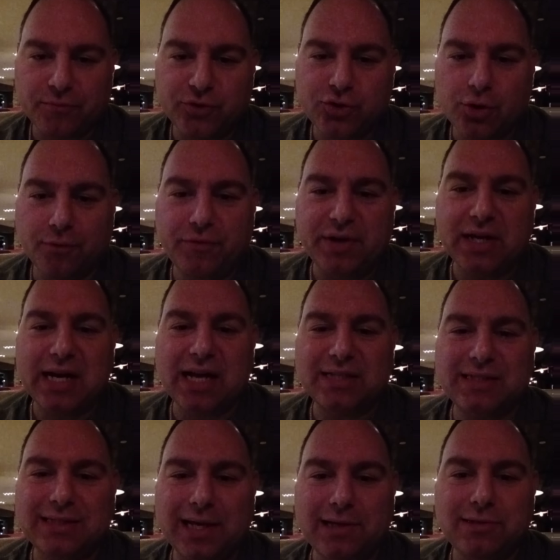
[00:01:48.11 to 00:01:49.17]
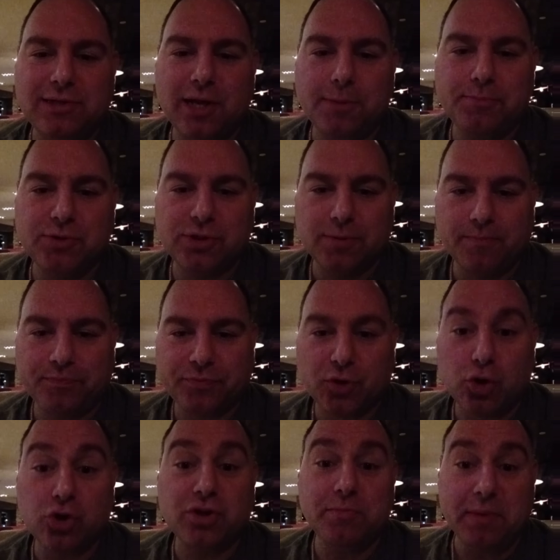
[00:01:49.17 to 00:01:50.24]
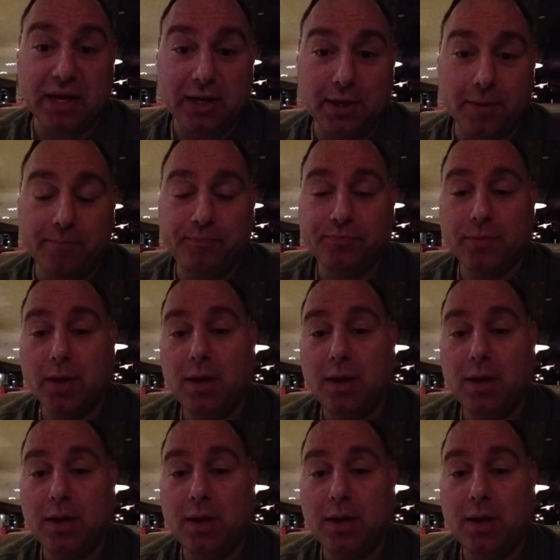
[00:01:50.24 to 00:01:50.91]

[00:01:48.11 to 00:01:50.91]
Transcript: Sophia got steak tips, cooked medium.